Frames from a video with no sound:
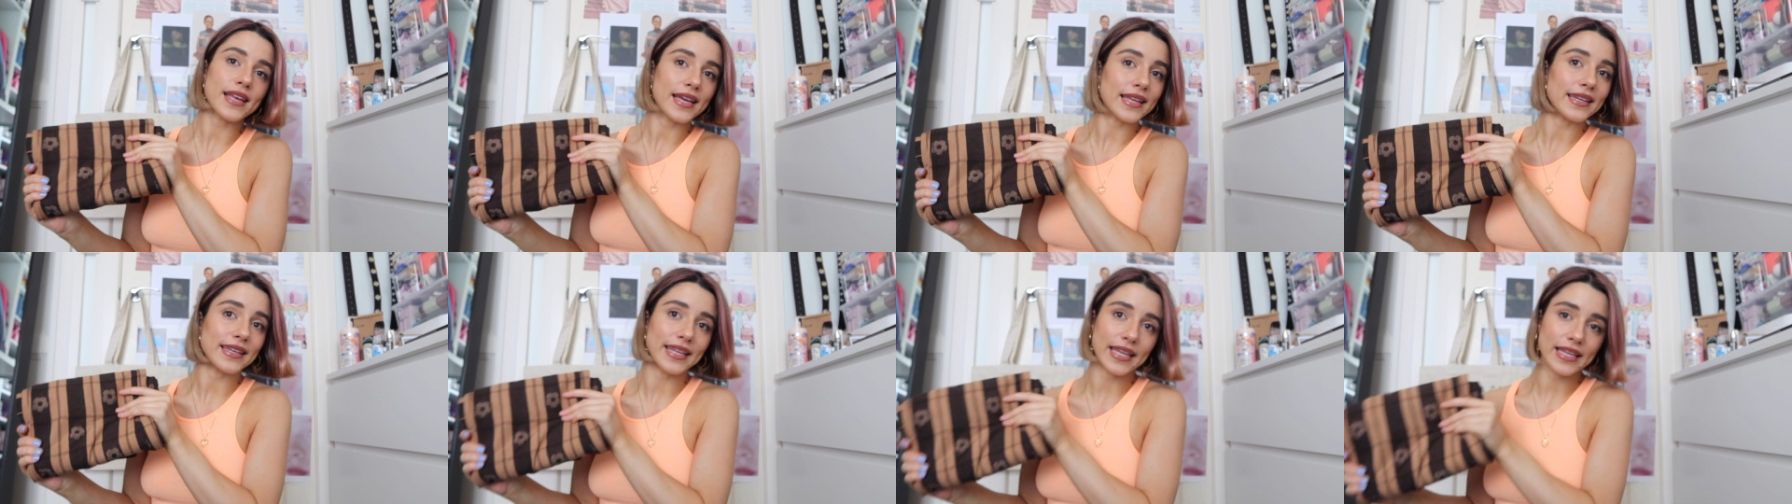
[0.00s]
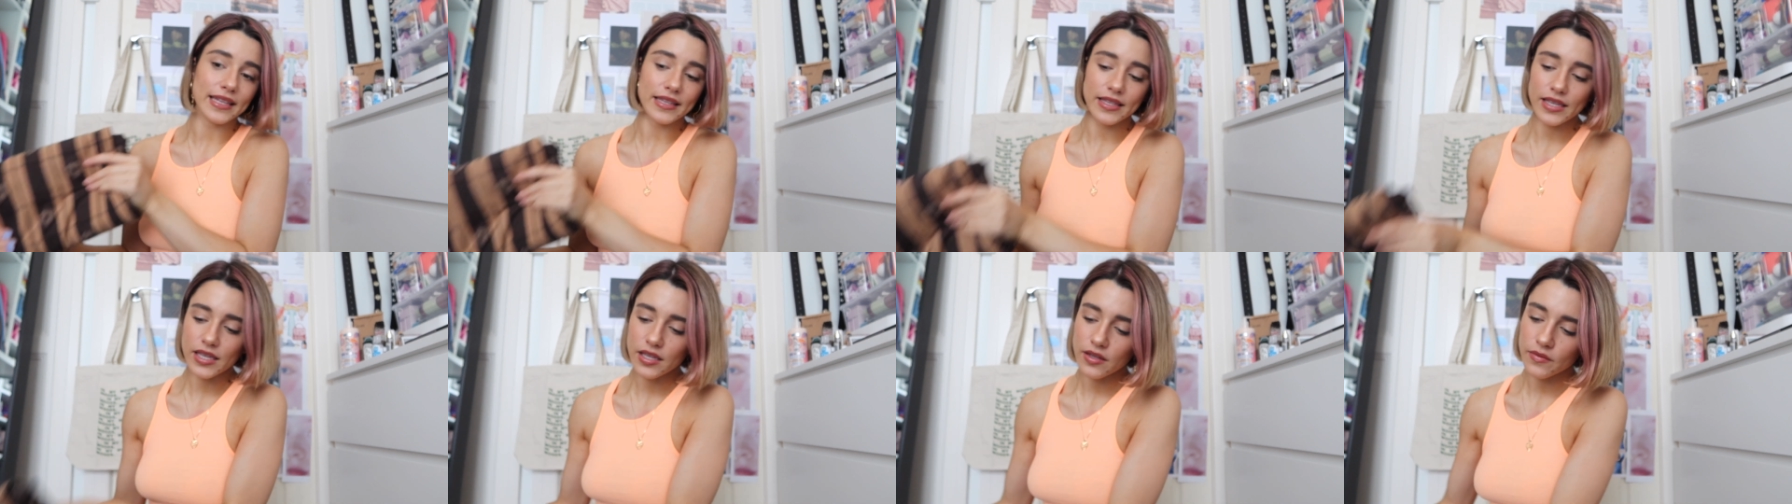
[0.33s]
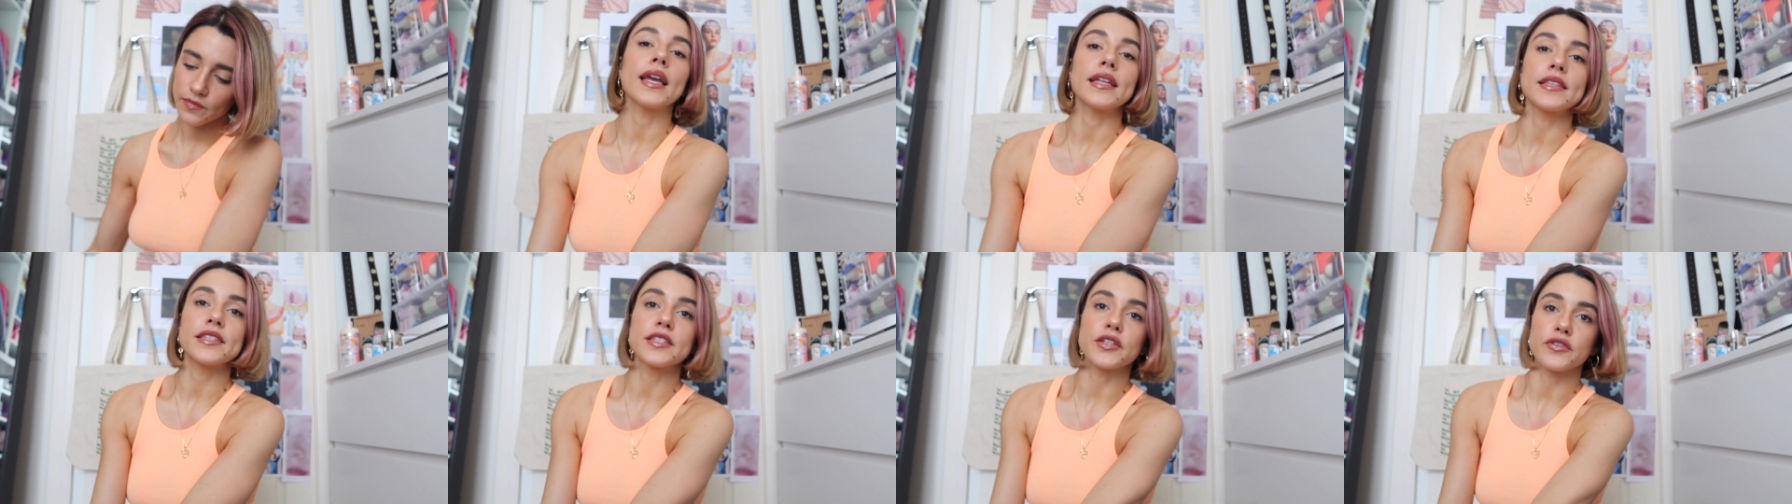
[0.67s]
and neatly.
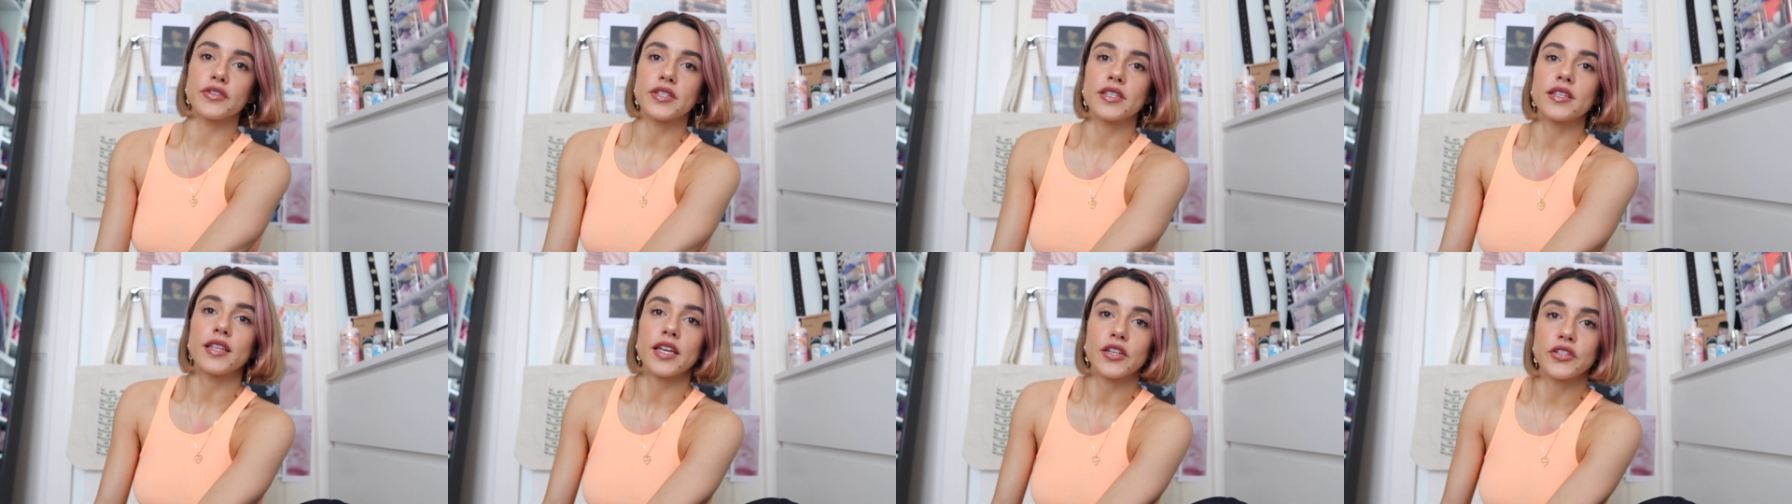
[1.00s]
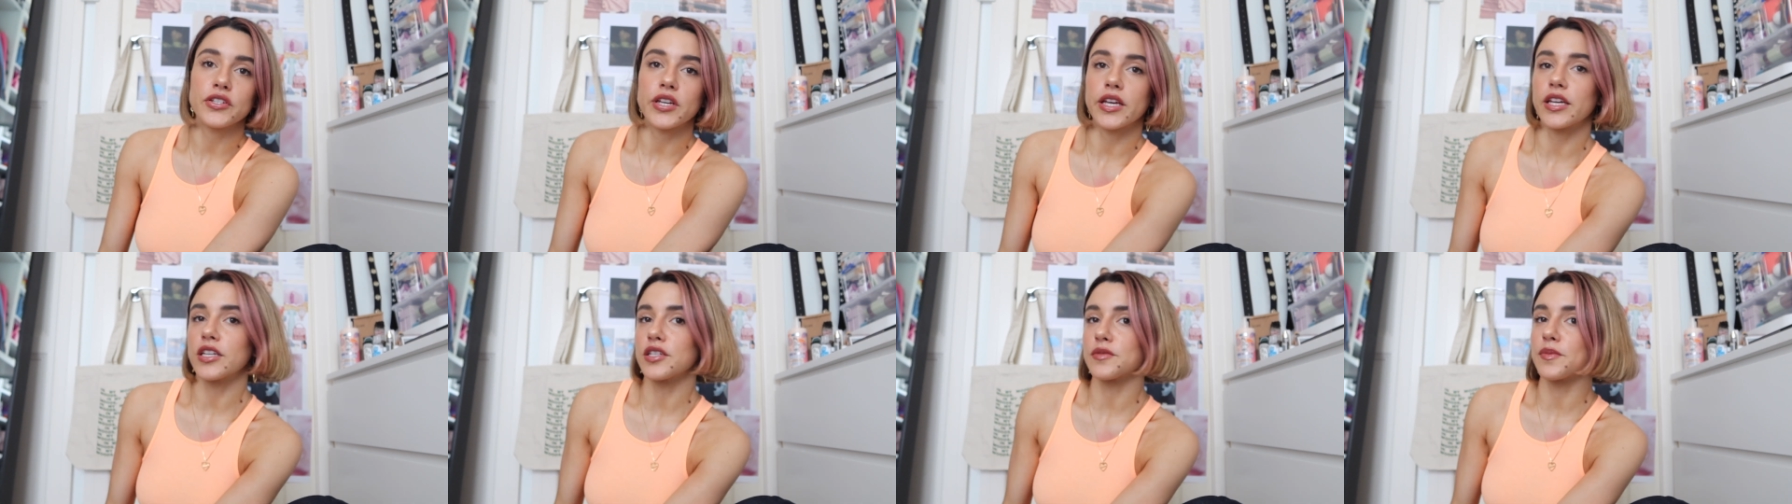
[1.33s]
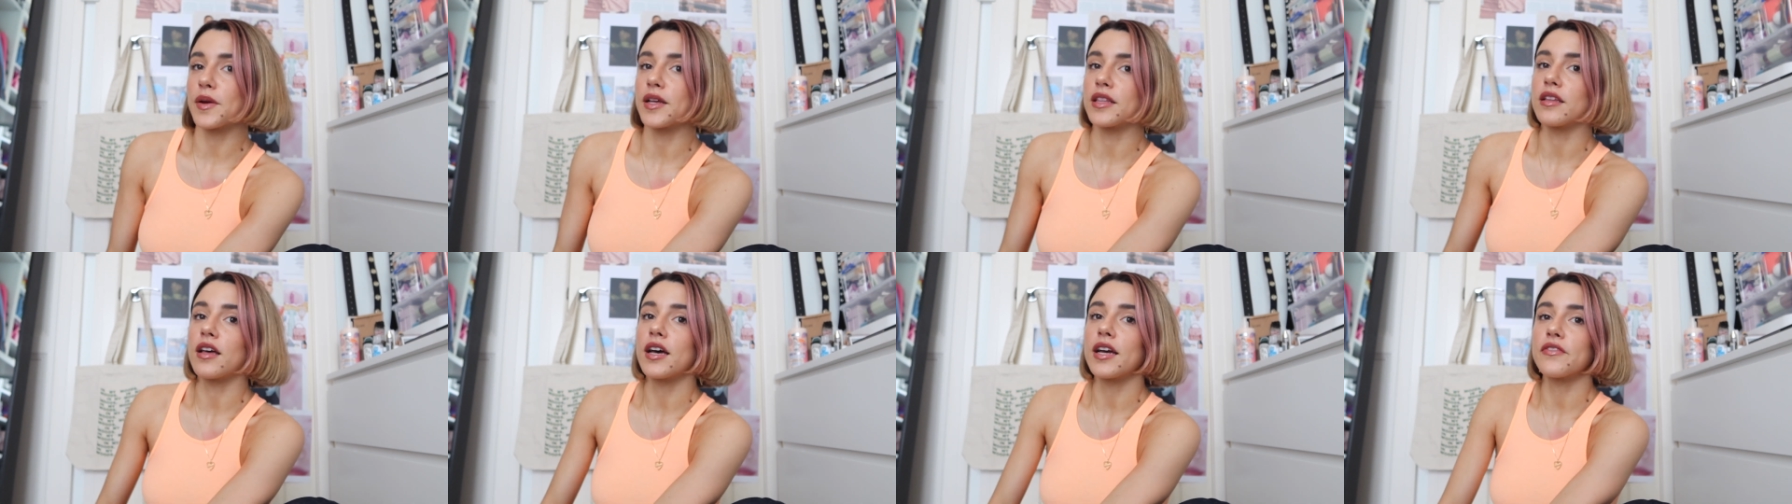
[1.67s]
It seriously like changed
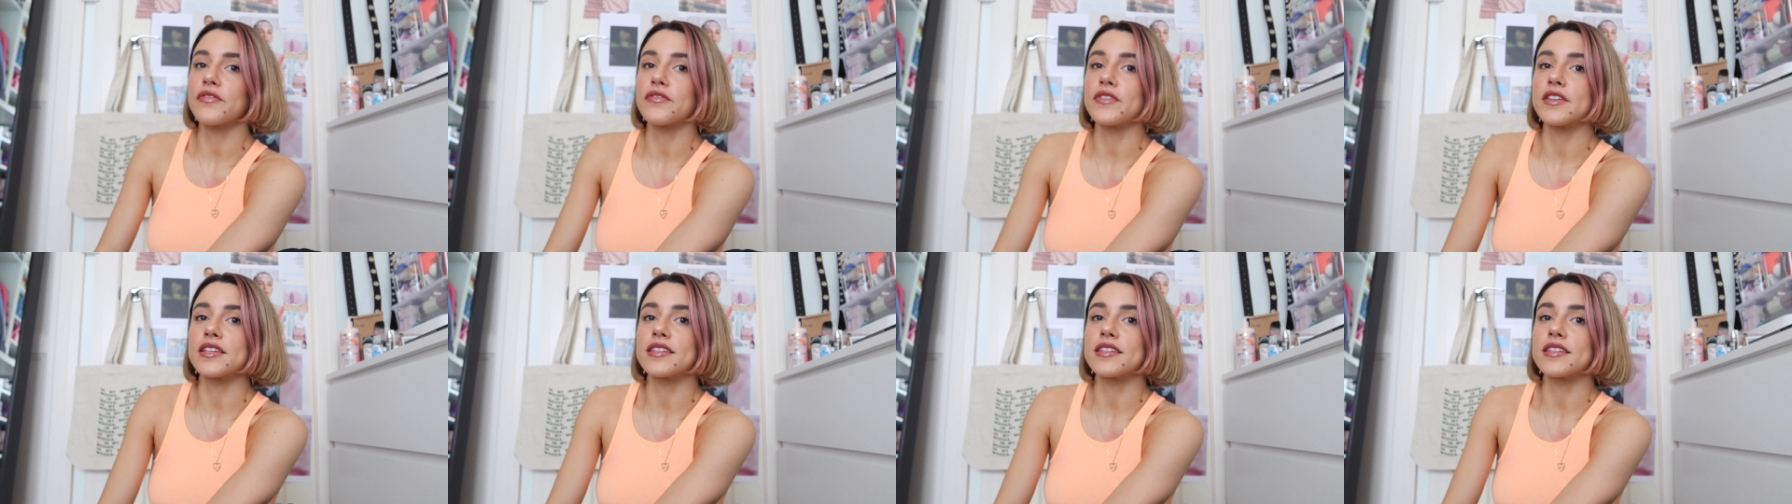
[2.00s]
my life,